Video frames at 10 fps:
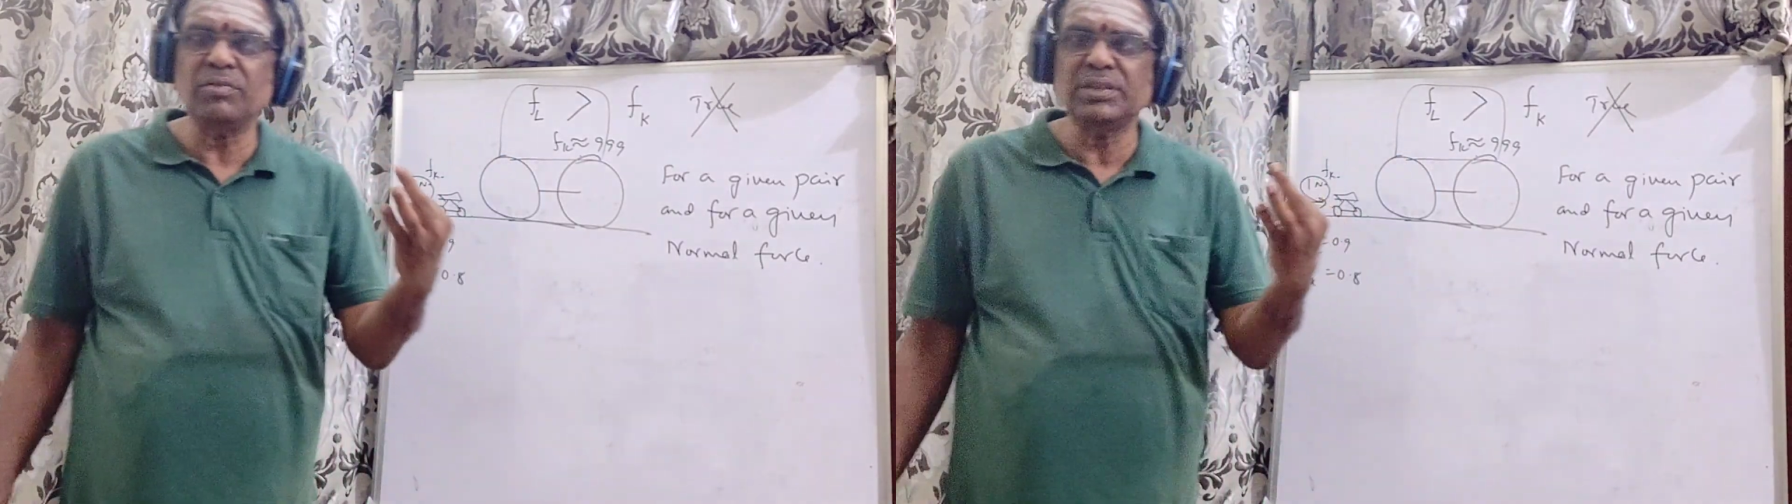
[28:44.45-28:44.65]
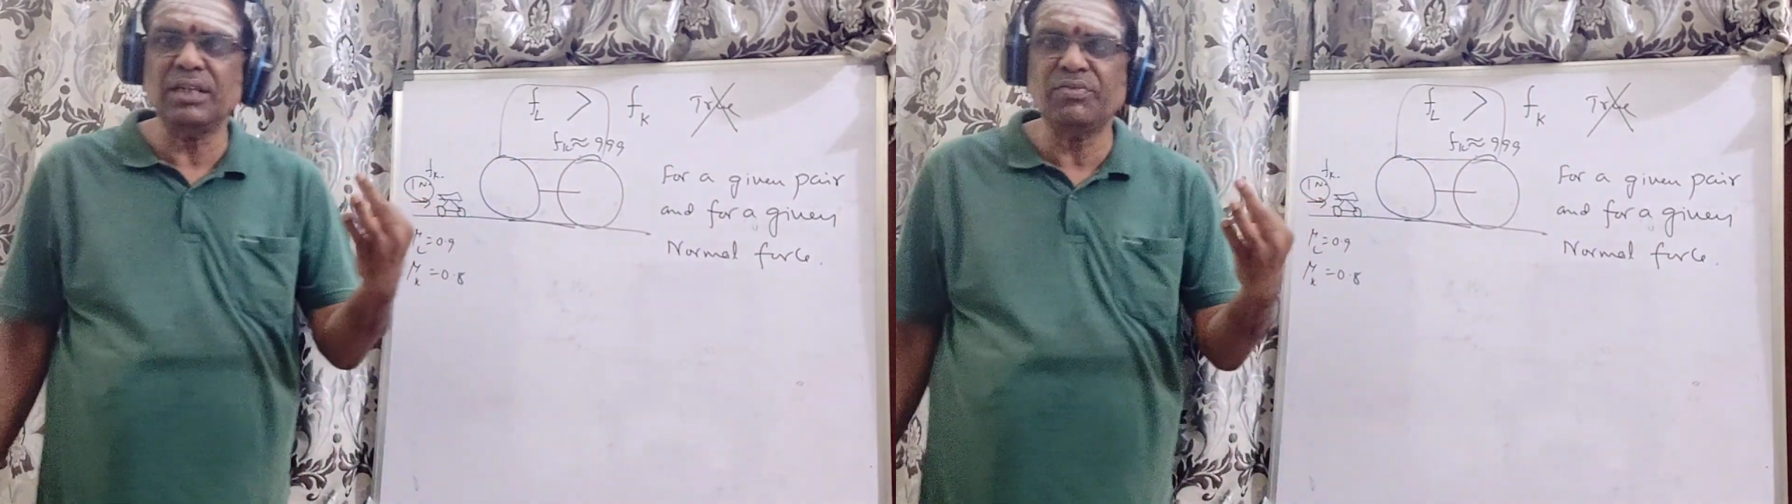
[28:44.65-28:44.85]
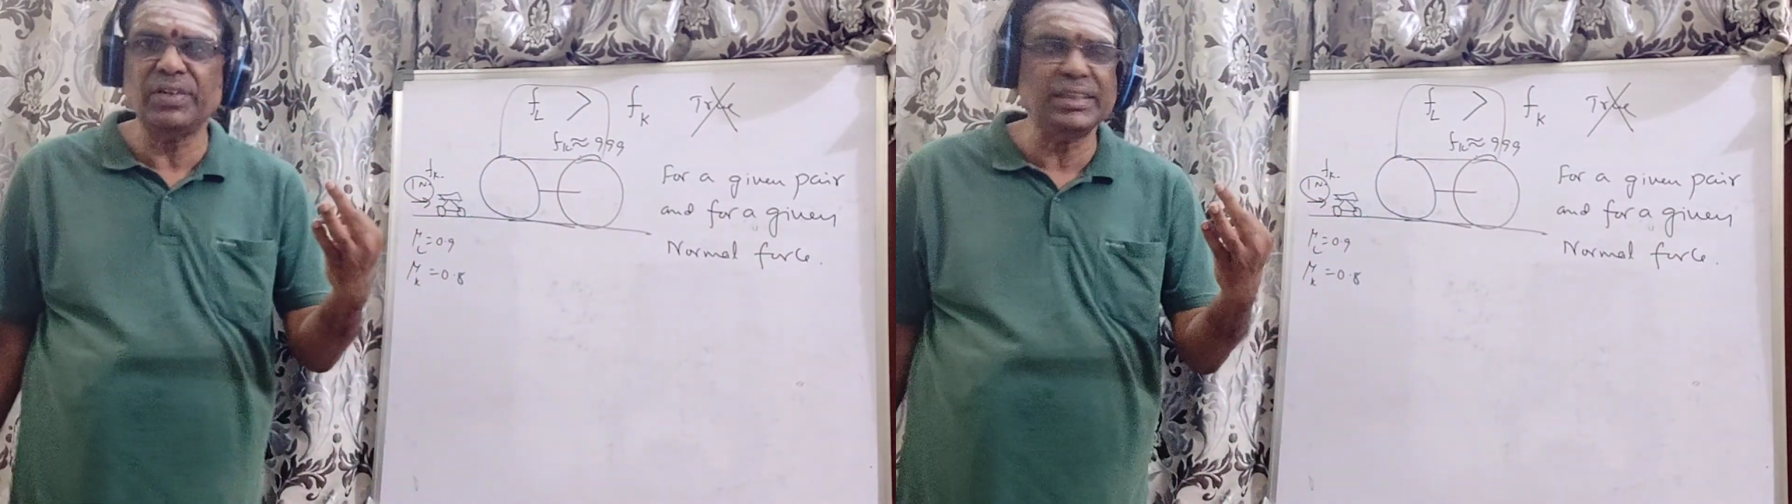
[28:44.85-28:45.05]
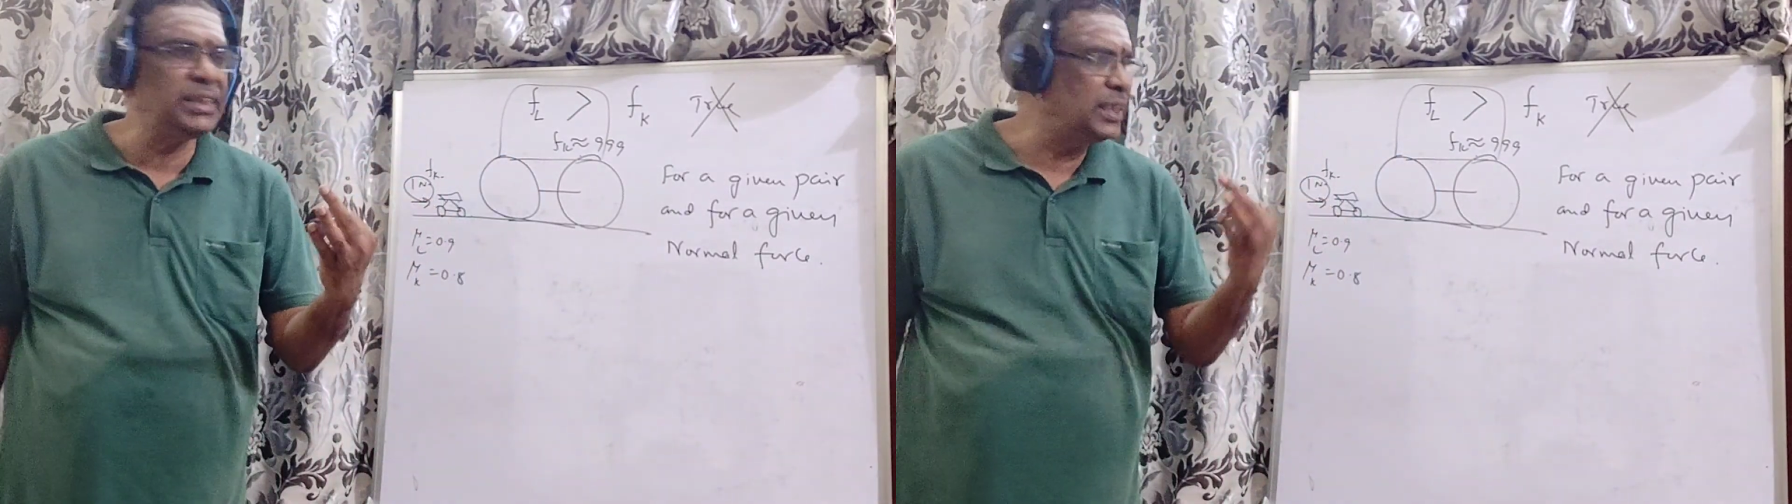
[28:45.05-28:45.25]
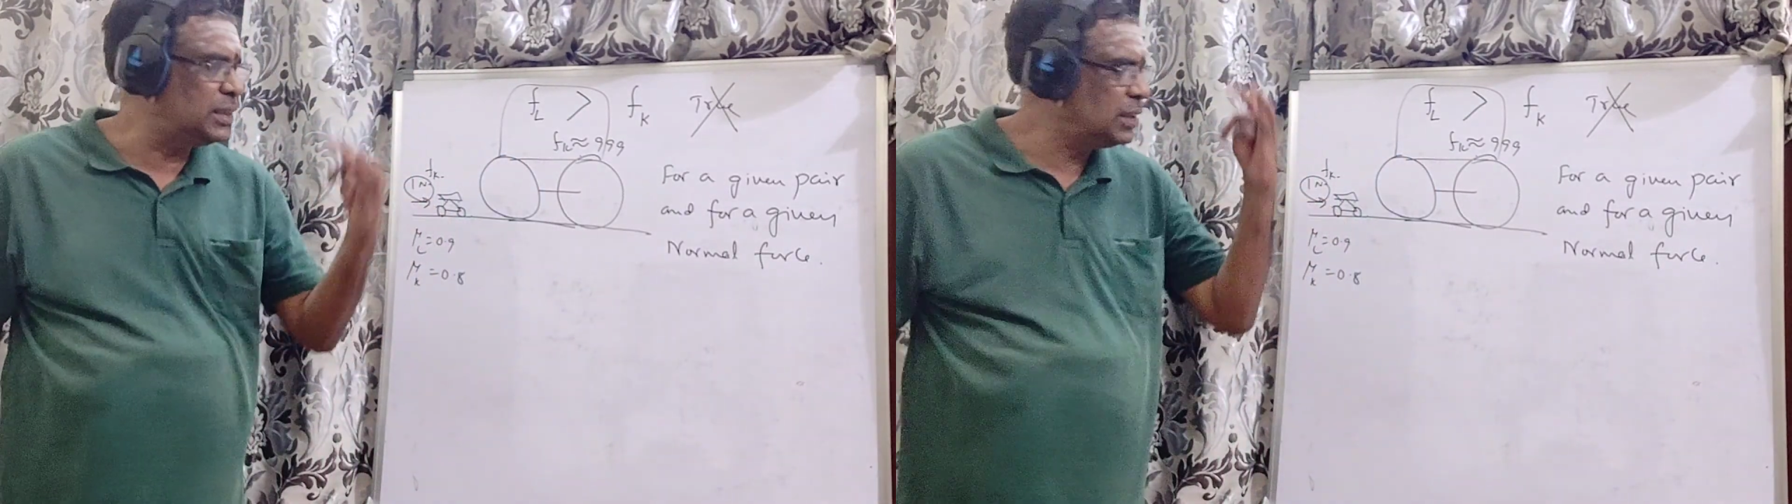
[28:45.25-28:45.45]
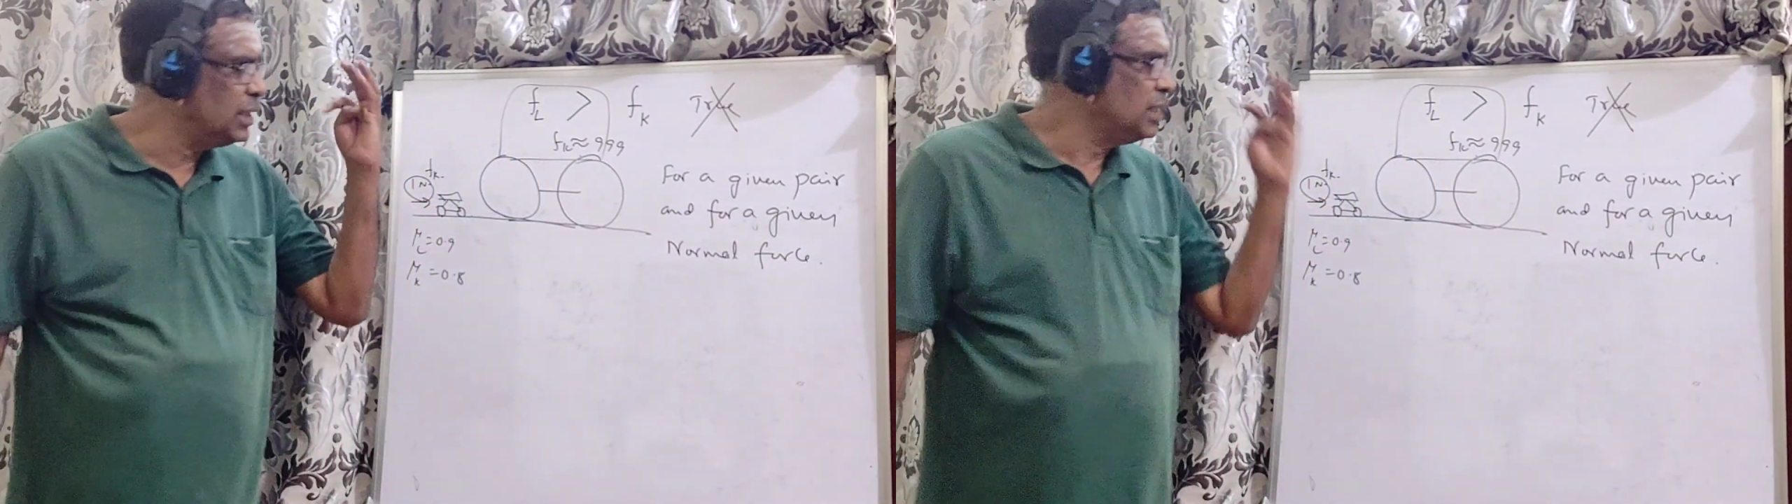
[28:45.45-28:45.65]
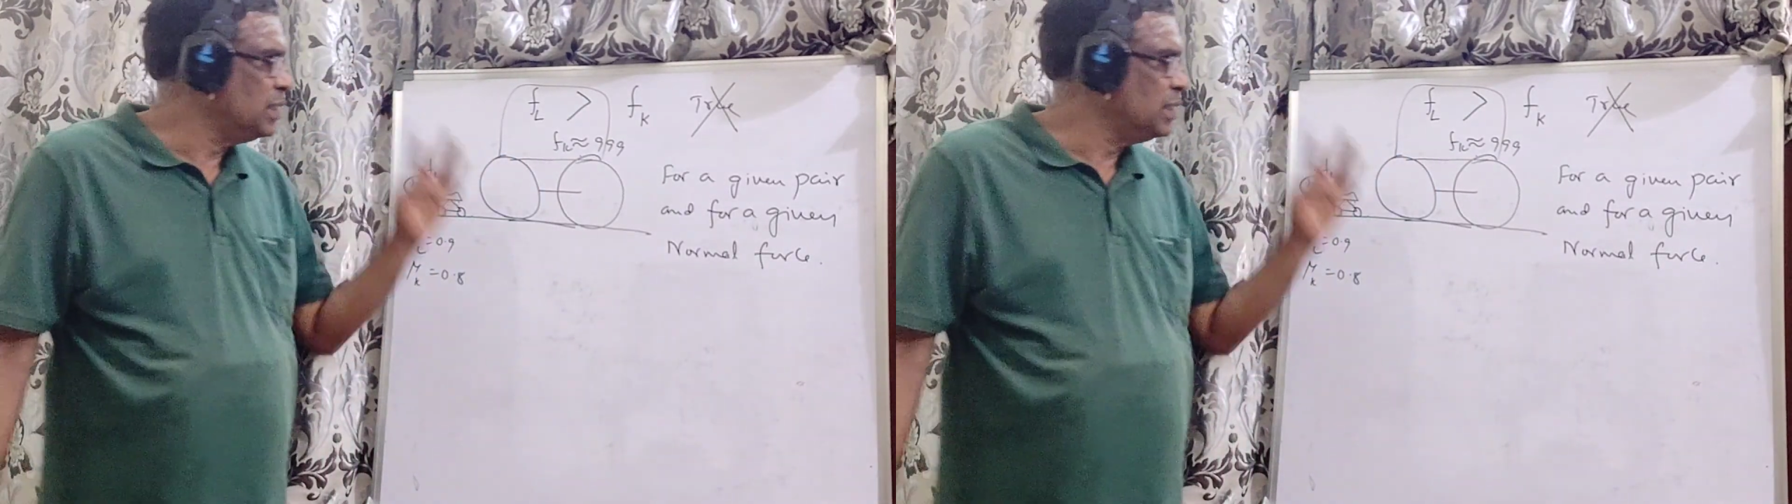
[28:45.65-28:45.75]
of surfaces,